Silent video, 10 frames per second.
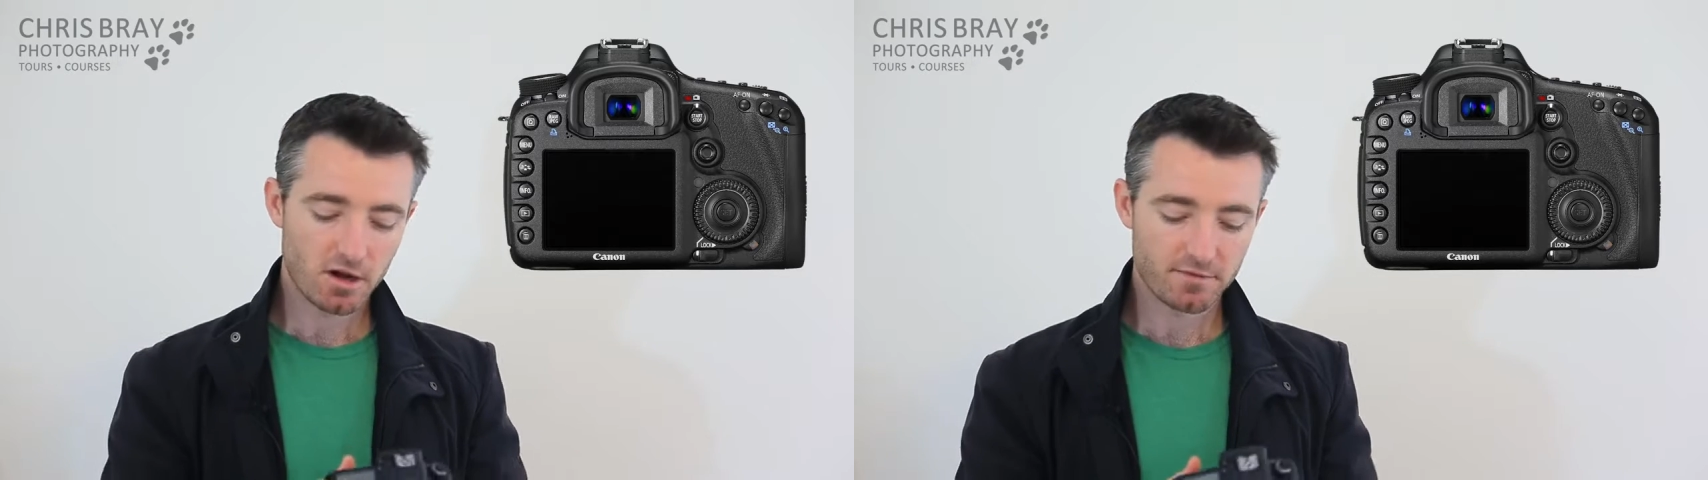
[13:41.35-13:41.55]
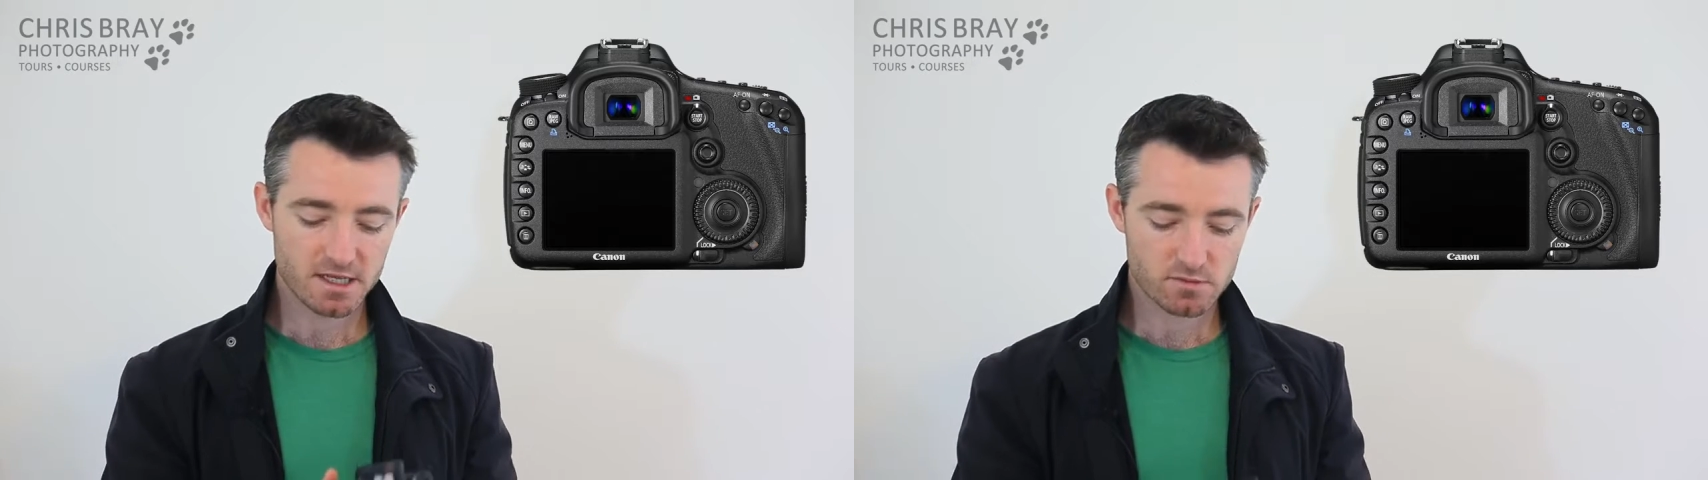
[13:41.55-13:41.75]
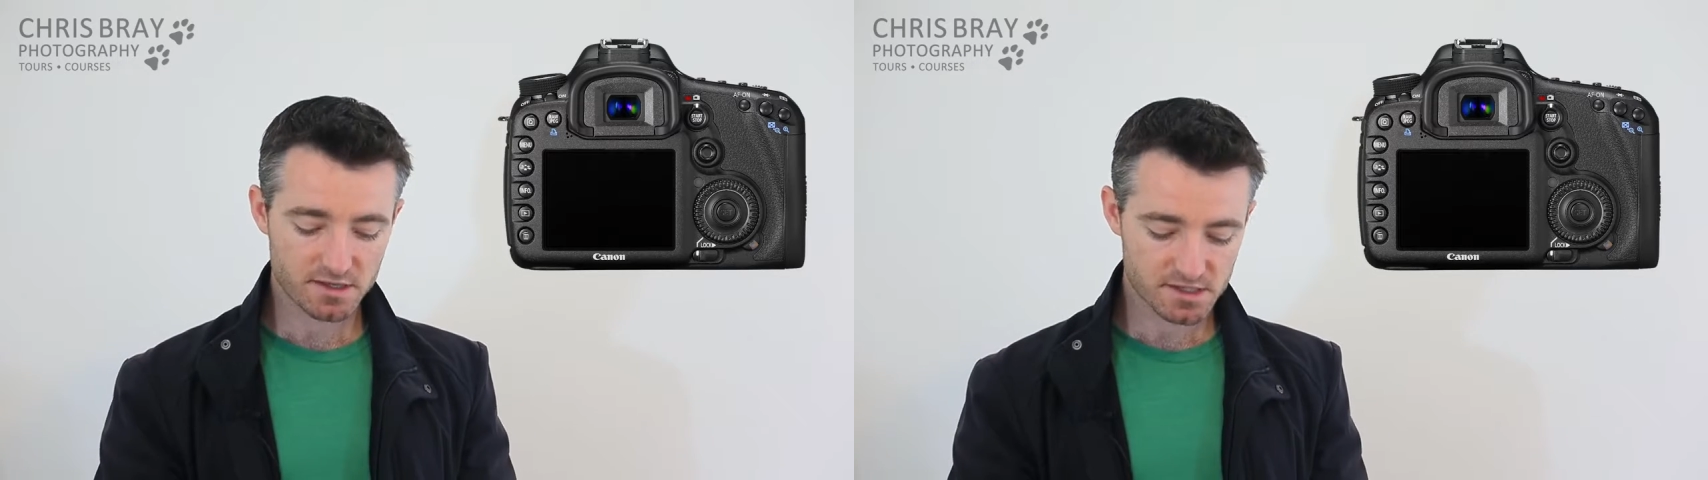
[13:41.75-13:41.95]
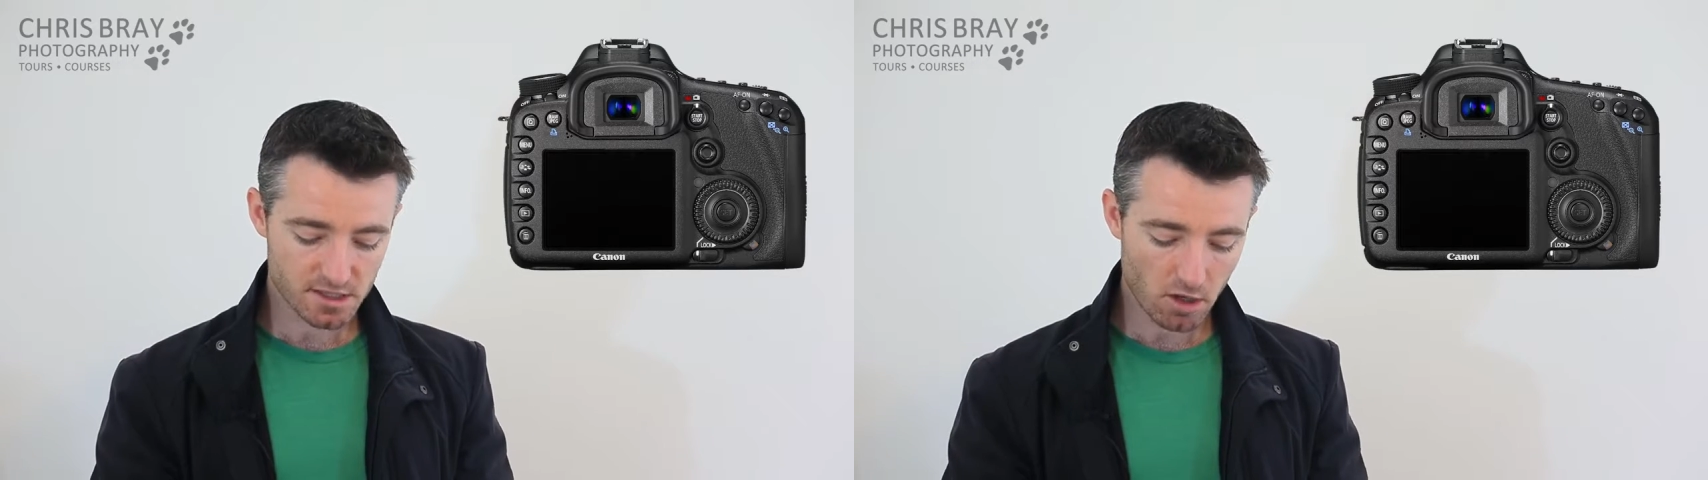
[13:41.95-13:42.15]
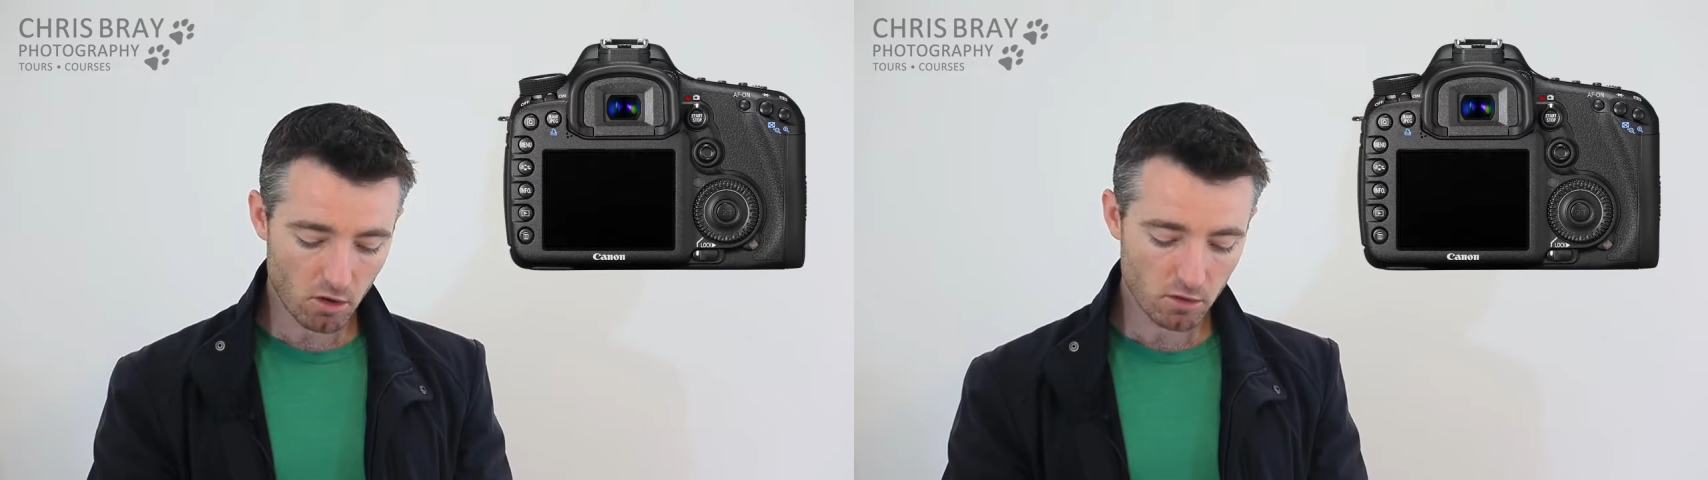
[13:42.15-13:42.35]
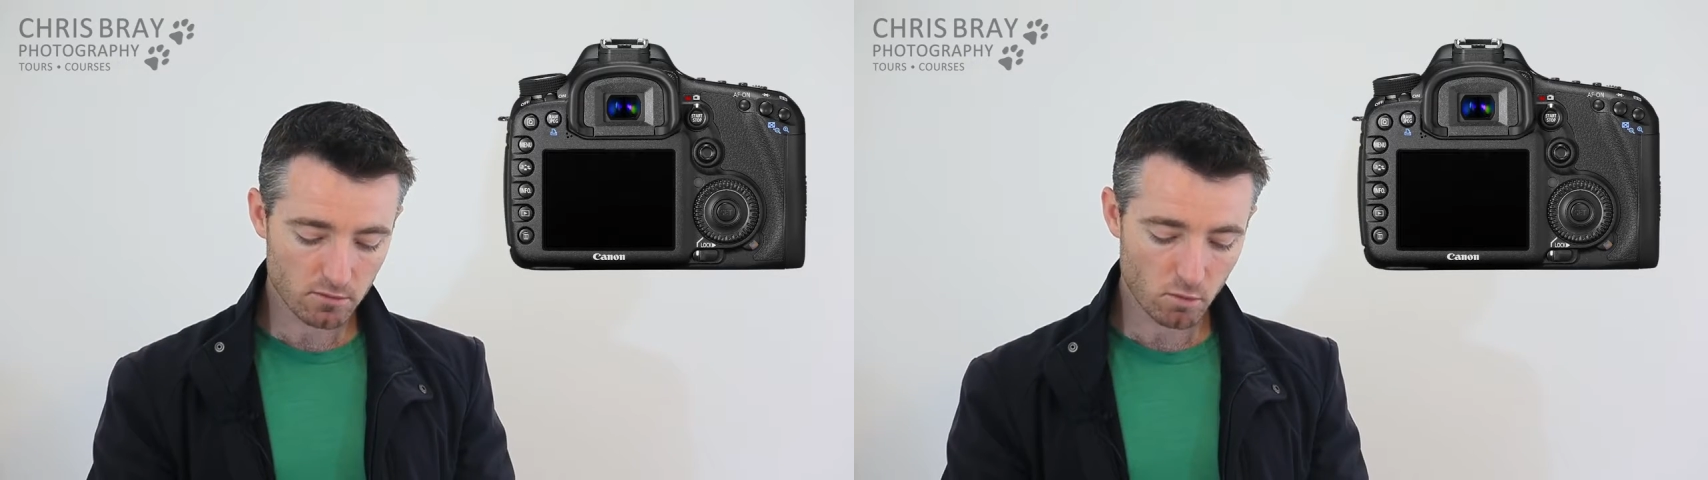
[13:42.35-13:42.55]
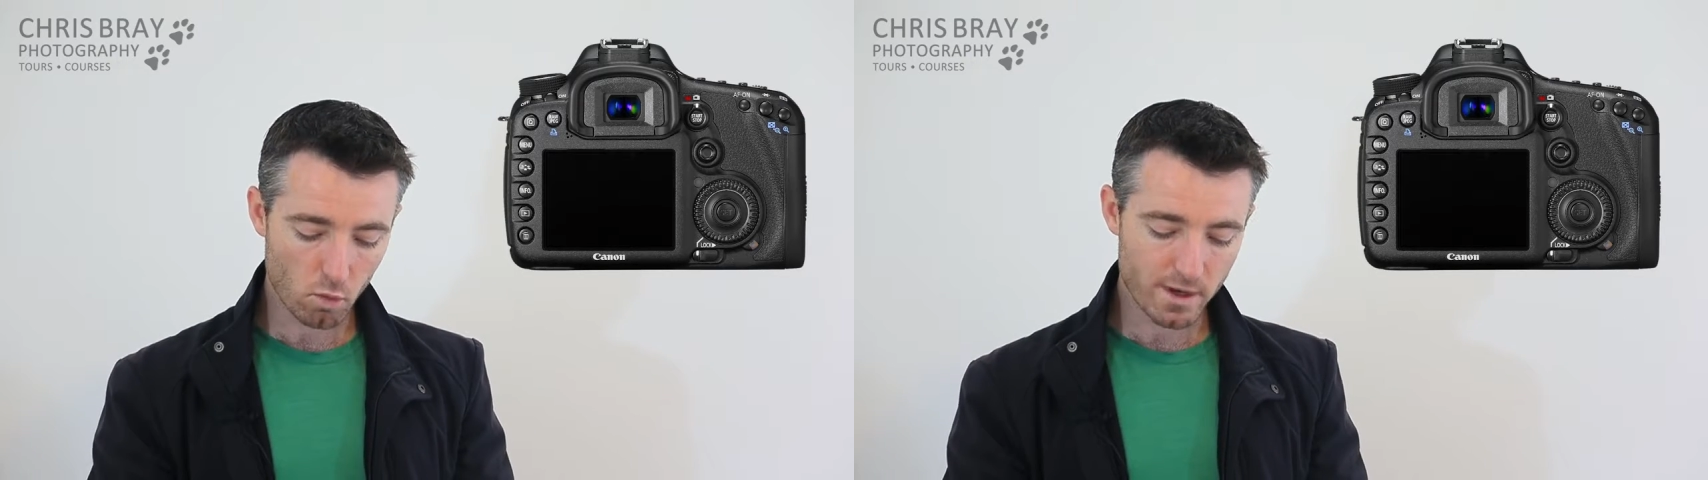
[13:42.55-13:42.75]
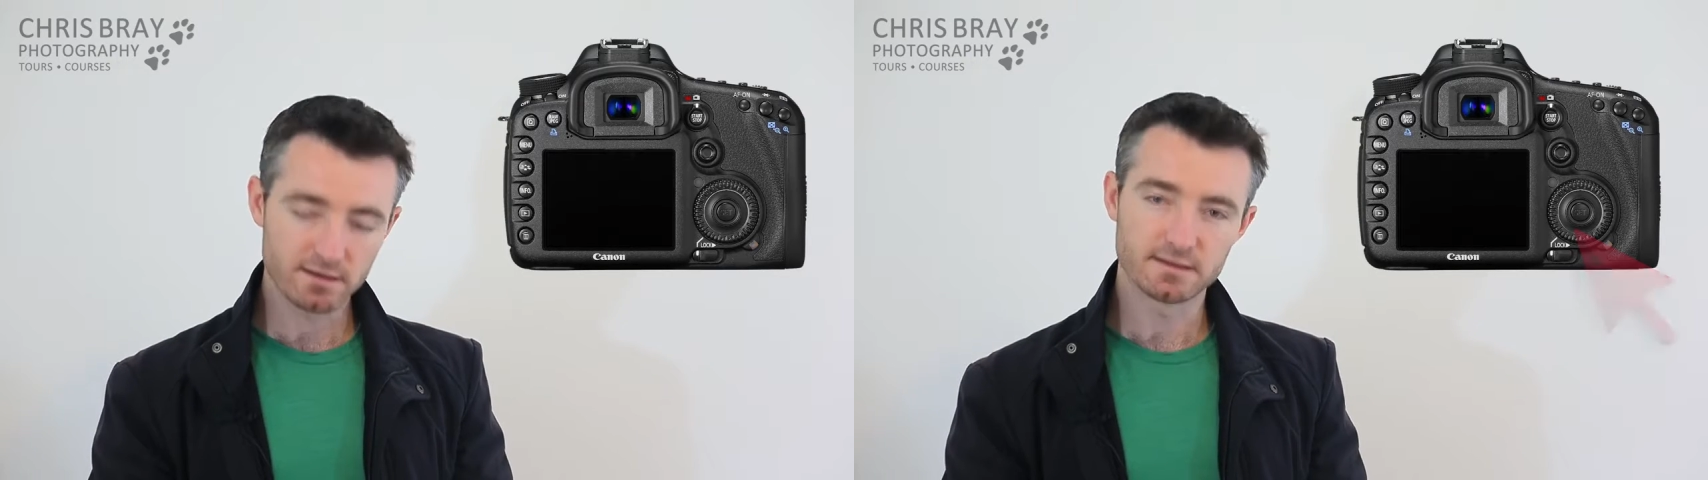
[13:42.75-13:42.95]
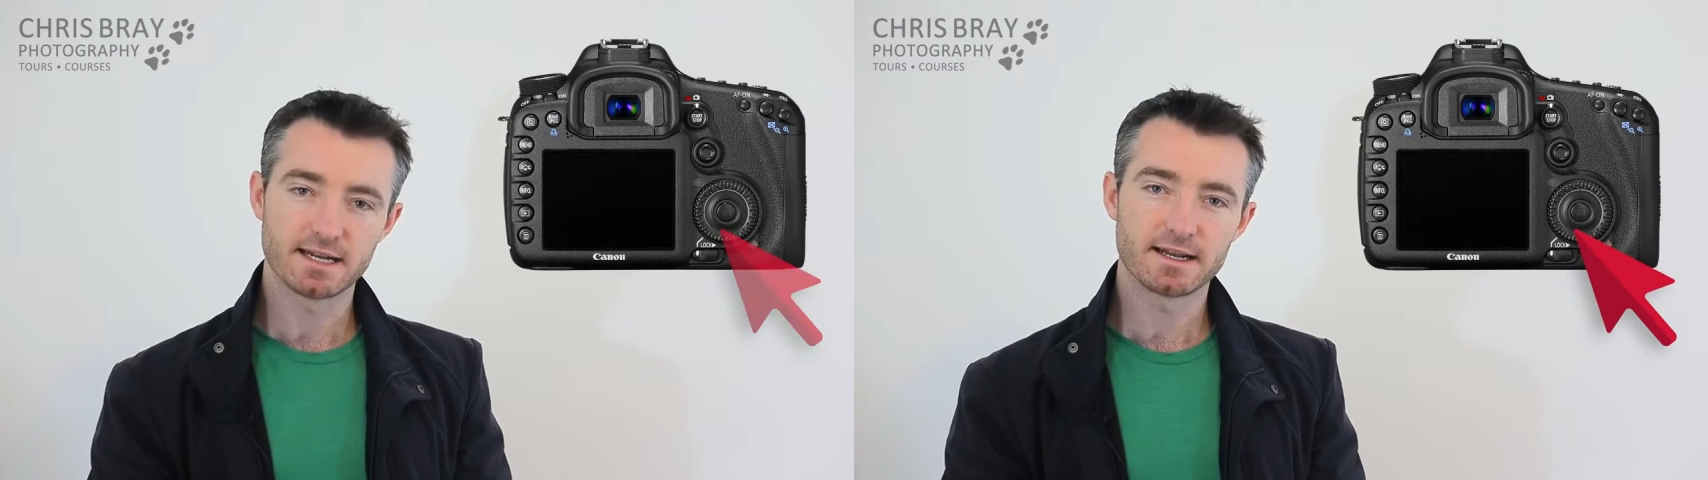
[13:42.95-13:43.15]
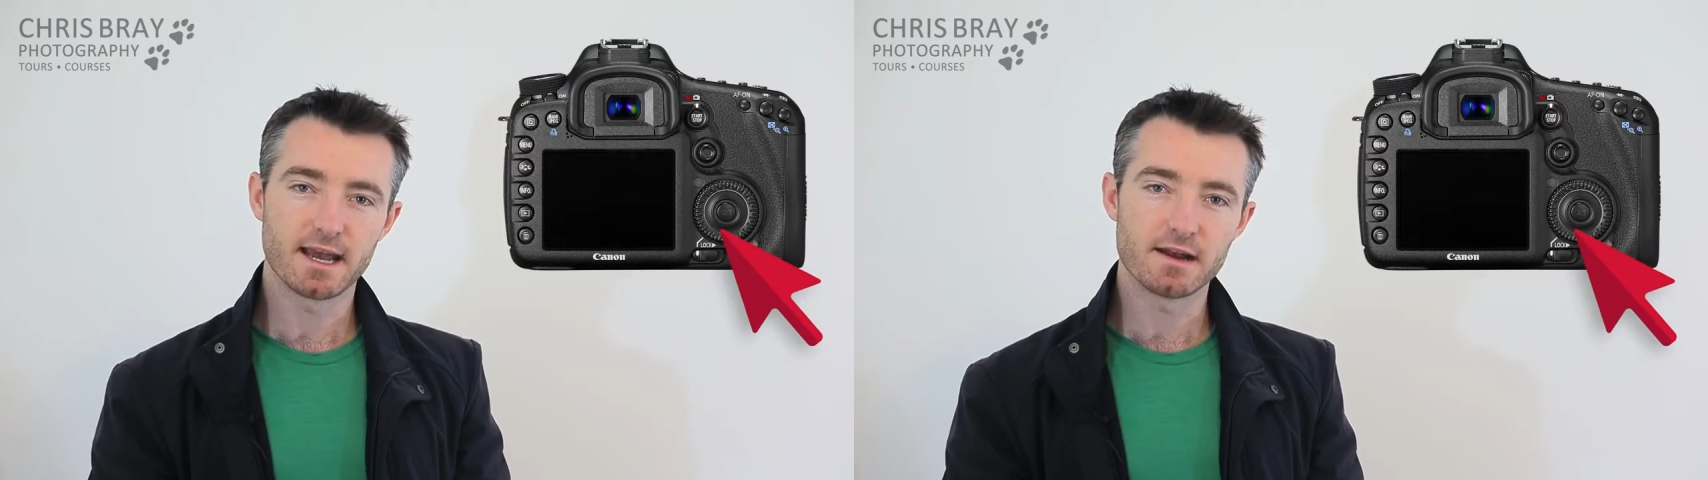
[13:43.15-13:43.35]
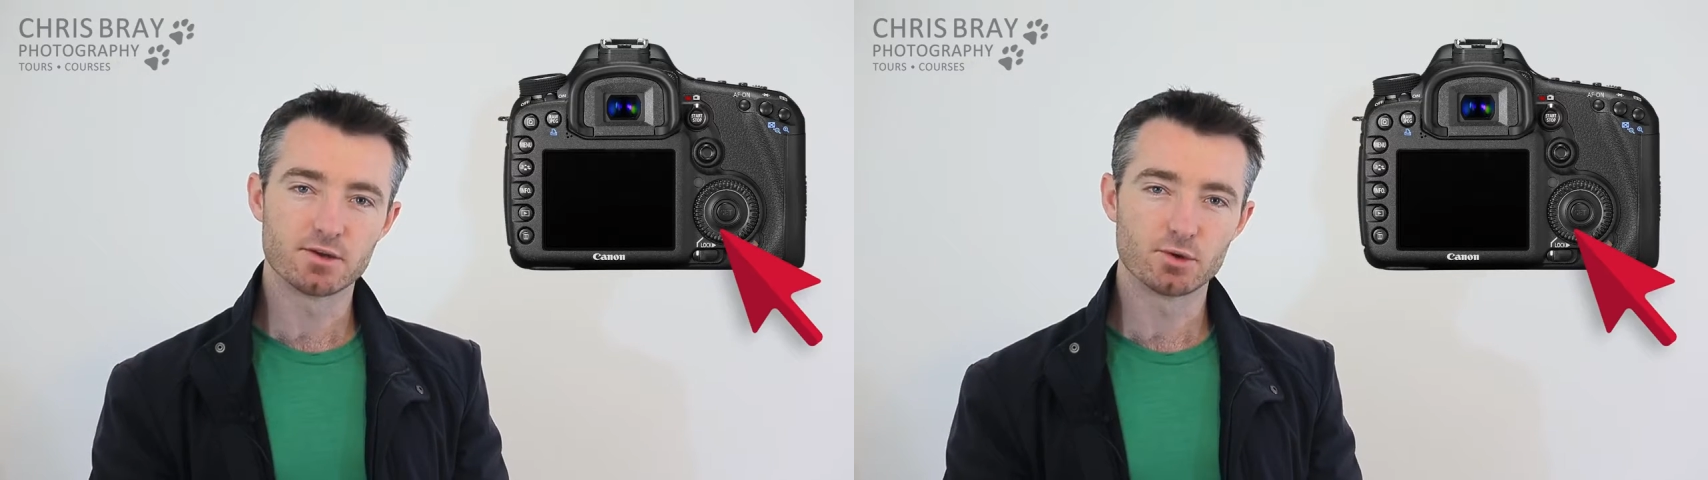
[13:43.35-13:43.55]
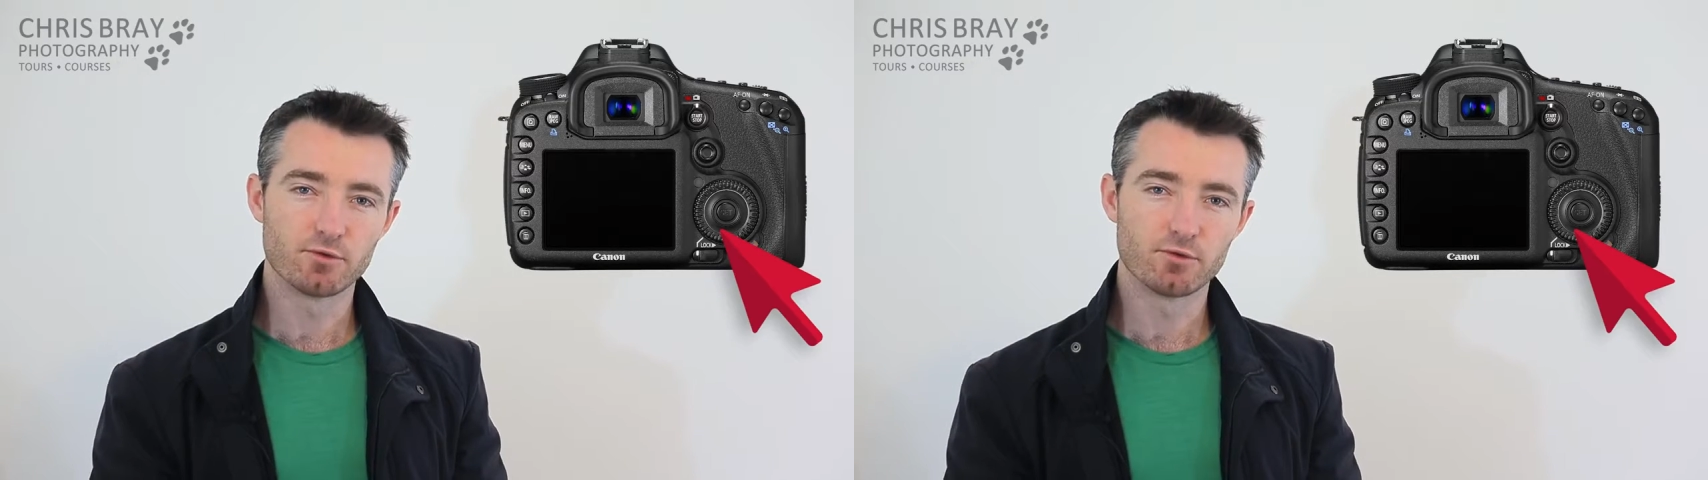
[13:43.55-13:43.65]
On these ones, there's a whole wheel dedicated